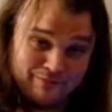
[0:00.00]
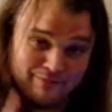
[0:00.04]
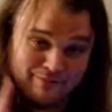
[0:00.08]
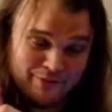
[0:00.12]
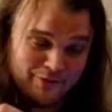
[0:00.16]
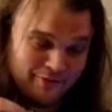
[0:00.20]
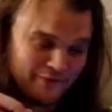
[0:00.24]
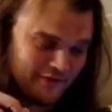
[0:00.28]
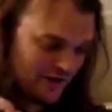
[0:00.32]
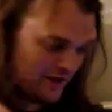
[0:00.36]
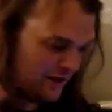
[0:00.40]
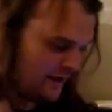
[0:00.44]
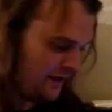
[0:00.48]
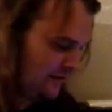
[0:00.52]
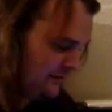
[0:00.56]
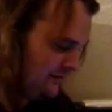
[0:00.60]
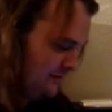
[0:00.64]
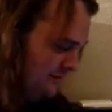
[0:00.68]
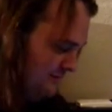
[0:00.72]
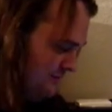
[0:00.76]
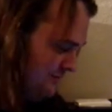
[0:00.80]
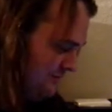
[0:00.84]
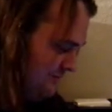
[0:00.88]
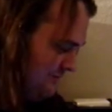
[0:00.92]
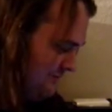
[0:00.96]
Moving on.
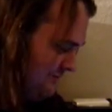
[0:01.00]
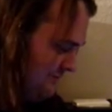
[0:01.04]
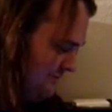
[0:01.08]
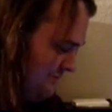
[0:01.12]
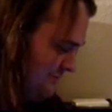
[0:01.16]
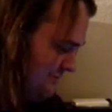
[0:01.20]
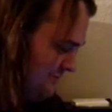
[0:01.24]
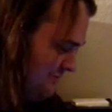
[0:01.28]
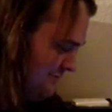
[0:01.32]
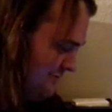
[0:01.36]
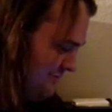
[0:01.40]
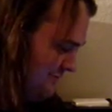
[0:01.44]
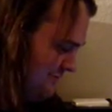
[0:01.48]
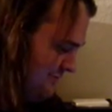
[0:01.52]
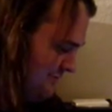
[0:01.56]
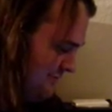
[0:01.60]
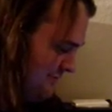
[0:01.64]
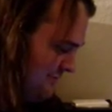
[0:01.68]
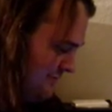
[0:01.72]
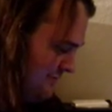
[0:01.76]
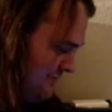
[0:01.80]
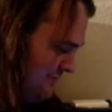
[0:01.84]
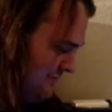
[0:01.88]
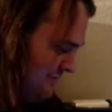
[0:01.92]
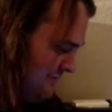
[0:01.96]

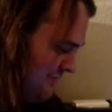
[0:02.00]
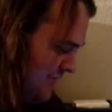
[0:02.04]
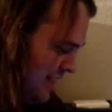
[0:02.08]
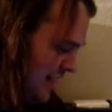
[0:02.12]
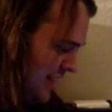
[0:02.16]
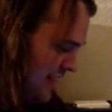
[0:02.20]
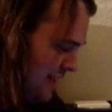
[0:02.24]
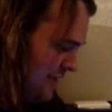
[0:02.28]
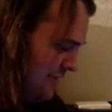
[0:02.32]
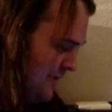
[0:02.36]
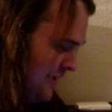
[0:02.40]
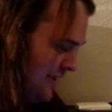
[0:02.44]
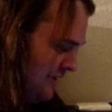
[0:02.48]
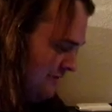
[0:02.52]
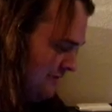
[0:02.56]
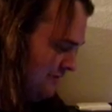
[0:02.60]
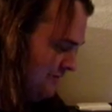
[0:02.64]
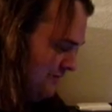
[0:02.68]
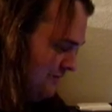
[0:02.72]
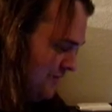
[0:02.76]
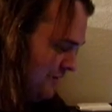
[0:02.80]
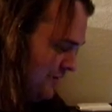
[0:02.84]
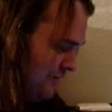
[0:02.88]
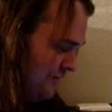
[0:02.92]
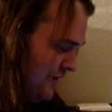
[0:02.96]
Iron Man,
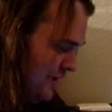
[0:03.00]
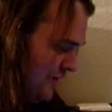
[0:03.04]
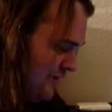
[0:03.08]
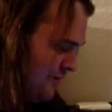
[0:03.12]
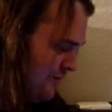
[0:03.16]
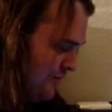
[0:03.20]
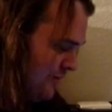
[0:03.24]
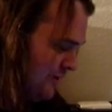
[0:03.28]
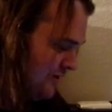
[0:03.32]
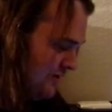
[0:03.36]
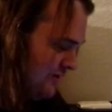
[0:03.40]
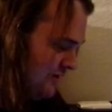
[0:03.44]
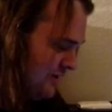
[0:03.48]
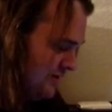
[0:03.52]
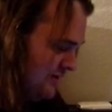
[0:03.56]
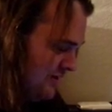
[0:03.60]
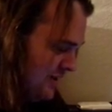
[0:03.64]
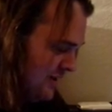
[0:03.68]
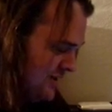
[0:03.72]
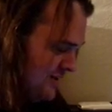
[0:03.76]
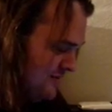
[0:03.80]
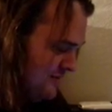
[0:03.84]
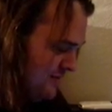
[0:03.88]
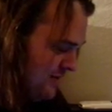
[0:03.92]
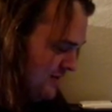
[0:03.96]
the favorite book that
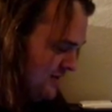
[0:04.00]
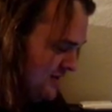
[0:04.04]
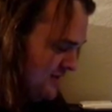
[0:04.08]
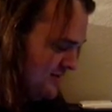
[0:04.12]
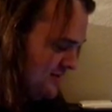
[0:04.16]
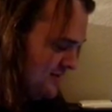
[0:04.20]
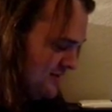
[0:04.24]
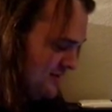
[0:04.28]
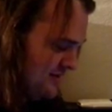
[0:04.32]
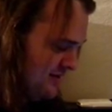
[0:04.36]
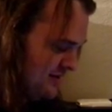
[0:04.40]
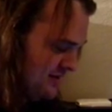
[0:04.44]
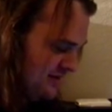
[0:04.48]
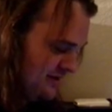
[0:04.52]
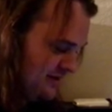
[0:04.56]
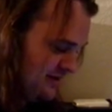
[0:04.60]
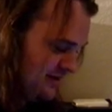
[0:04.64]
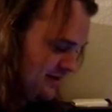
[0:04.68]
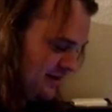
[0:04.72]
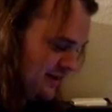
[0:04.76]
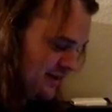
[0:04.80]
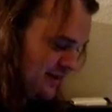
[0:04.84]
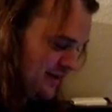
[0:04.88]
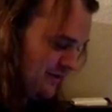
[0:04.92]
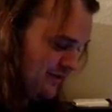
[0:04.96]
takes place
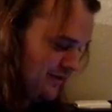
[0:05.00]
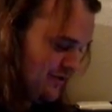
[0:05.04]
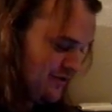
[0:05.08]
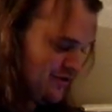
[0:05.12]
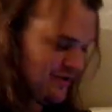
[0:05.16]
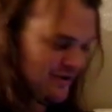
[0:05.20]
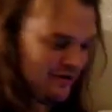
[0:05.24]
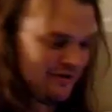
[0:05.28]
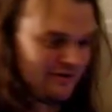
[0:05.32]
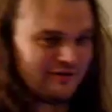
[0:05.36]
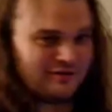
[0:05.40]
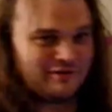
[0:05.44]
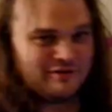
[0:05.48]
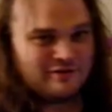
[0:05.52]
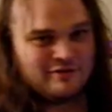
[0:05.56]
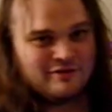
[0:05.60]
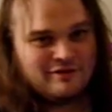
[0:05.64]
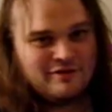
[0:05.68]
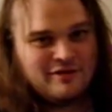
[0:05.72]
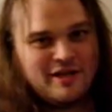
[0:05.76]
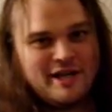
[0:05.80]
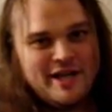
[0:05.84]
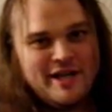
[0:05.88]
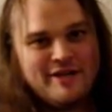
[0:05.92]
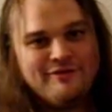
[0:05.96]
in the future.
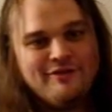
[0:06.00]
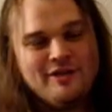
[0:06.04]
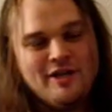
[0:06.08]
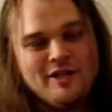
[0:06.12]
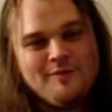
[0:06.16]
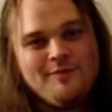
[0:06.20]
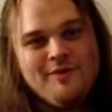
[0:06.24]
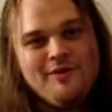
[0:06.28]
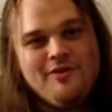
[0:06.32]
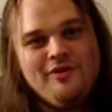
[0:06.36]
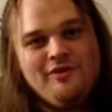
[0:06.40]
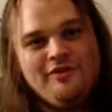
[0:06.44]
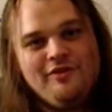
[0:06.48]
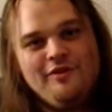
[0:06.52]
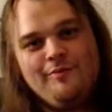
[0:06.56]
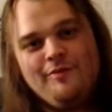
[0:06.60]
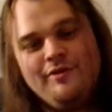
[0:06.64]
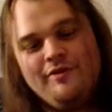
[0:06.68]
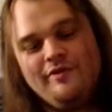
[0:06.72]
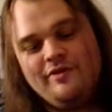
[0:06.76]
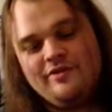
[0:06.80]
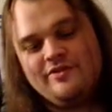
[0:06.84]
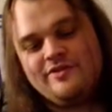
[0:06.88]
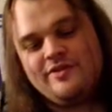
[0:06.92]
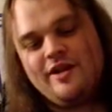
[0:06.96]
I have talked about this in a
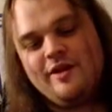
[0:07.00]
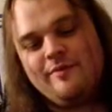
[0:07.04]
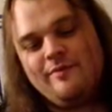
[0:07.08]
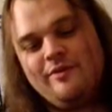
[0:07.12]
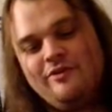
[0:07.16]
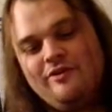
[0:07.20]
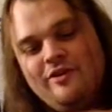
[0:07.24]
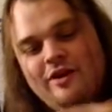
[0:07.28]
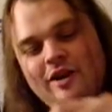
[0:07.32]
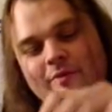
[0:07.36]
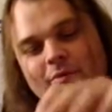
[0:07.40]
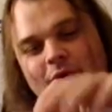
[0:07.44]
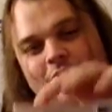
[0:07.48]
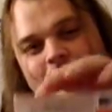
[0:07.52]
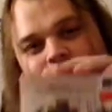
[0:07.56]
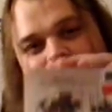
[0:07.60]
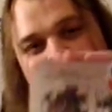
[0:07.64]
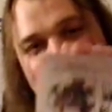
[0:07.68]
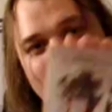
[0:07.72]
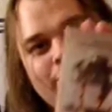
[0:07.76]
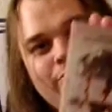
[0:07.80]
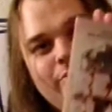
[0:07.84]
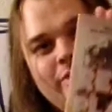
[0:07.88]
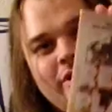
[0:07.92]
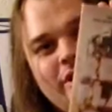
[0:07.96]
previous tag, but I'll talk about it
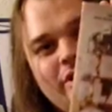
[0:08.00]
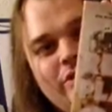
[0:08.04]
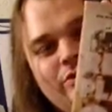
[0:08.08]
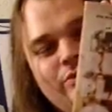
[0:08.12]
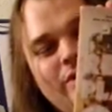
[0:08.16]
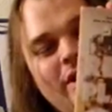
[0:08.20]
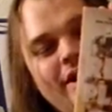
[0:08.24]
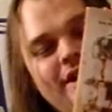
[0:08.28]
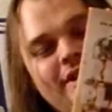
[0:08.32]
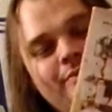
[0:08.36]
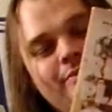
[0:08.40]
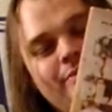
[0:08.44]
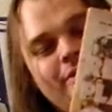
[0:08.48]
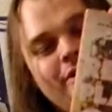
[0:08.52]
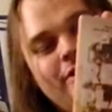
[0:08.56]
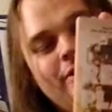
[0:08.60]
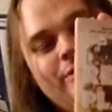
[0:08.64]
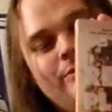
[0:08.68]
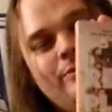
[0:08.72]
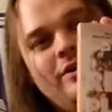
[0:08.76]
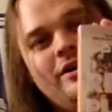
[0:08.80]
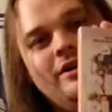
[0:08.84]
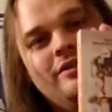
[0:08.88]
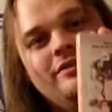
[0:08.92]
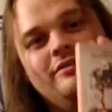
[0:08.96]
again because Ready
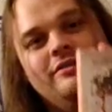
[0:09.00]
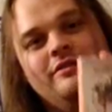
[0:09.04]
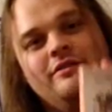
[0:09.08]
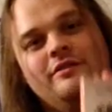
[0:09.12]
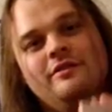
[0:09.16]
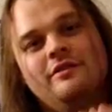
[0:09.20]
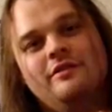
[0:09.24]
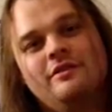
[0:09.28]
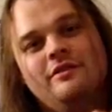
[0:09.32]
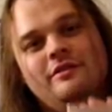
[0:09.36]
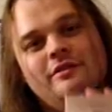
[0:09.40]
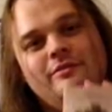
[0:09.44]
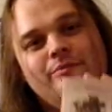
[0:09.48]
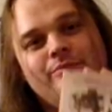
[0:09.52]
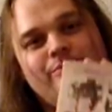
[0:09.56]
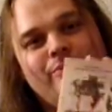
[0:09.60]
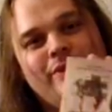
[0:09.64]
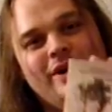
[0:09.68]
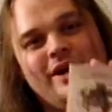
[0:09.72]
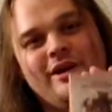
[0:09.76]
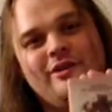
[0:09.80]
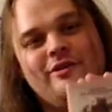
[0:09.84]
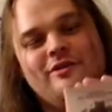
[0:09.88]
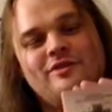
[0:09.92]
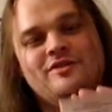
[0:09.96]
Player One
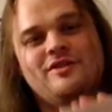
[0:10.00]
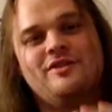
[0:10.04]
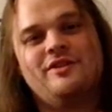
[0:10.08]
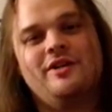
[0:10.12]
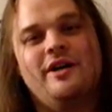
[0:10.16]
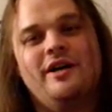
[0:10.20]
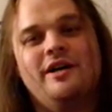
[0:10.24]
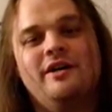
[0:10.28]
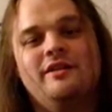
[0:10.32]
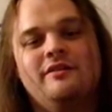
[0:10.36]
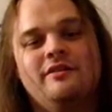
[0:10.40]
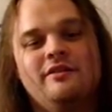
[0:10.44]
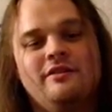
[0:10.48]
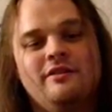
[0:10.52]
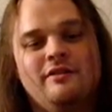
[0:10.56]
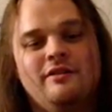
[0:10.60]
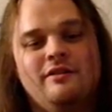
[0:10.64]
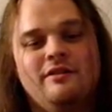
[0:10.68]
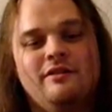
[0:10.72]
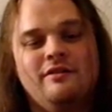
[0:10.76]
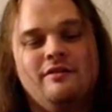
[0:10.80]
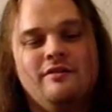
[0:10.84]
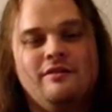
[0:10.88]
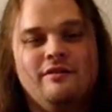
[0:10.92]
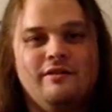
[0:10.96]
by Ernest Cline
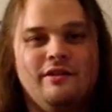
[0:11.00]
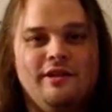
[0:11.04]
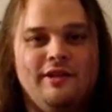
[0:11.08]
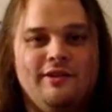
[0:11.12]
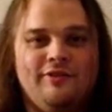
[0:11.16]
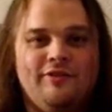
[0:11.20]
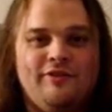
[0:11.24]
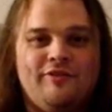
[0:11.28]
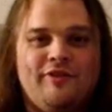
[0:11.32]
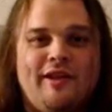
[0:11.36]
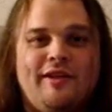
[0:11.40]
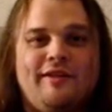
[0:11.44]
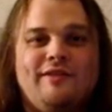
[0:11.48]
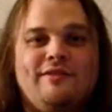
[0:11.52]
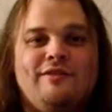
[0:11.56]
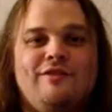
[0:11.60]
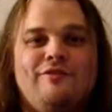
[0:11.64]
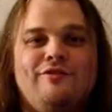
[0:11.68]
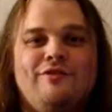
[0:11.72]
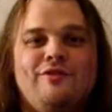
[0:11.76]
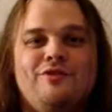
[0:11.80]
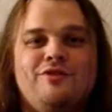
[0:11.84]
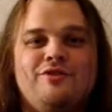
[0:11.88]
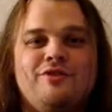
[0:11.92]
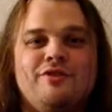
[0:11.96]
is set in the
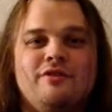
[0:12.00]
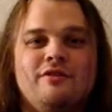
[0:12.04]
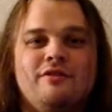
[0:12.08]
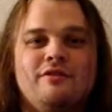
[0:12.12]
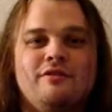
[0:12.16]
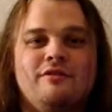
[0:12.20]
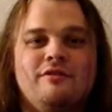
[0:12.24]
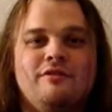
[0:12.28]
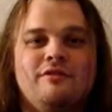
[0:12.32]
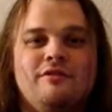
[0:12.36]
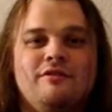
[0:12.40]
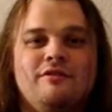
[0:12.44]
future,